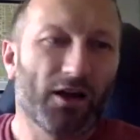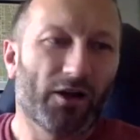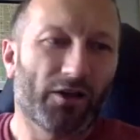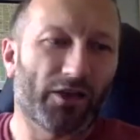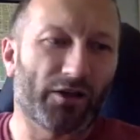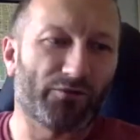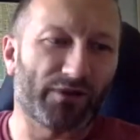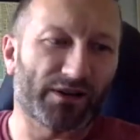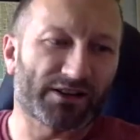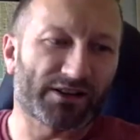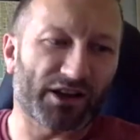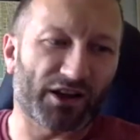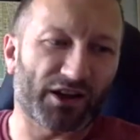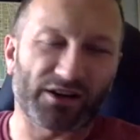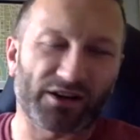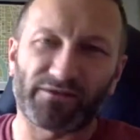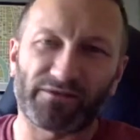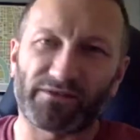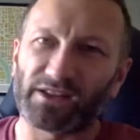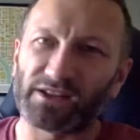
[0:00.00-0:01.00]
the return
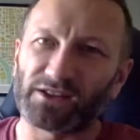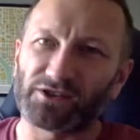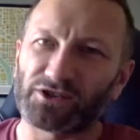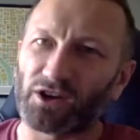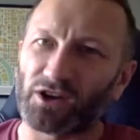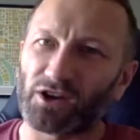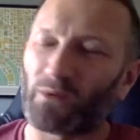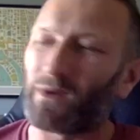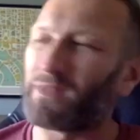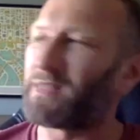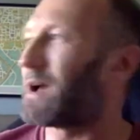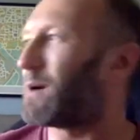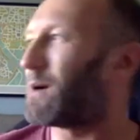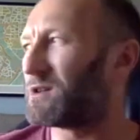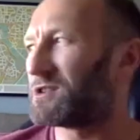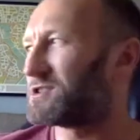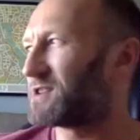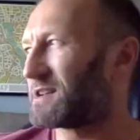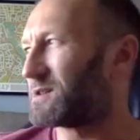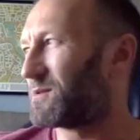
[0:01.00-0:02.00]
of this show, without a
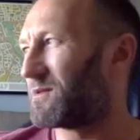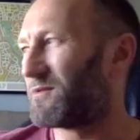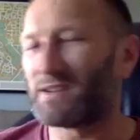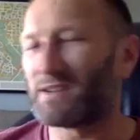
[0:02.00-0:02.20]
shadow of a